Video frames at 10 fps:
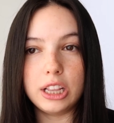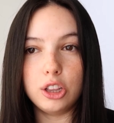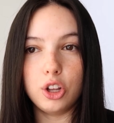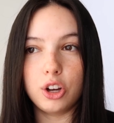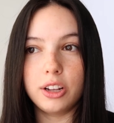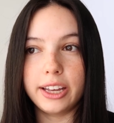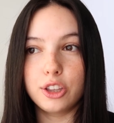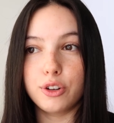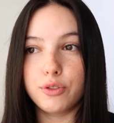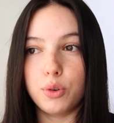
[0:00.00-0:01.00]
and look
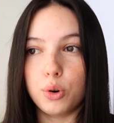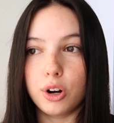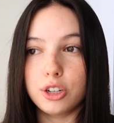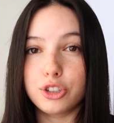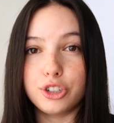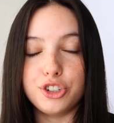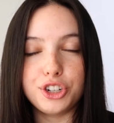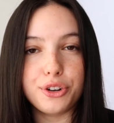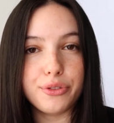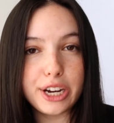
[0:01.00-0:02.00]
like they're for a certain
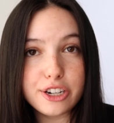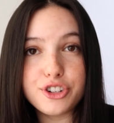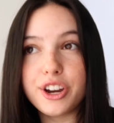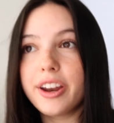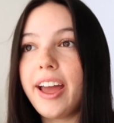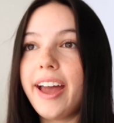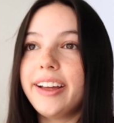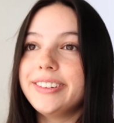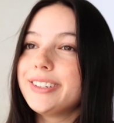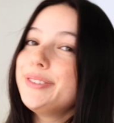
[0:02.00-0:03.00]
generation,
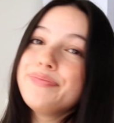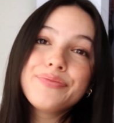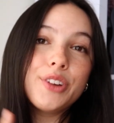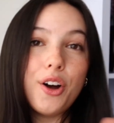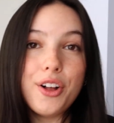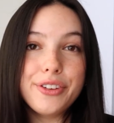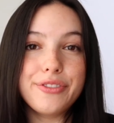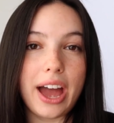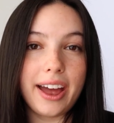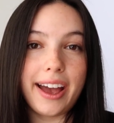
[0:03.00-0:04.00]
and all
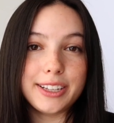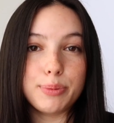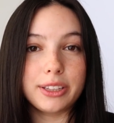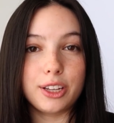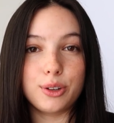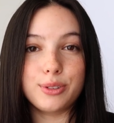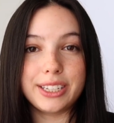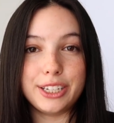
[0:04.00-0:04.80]
of that aspect that goes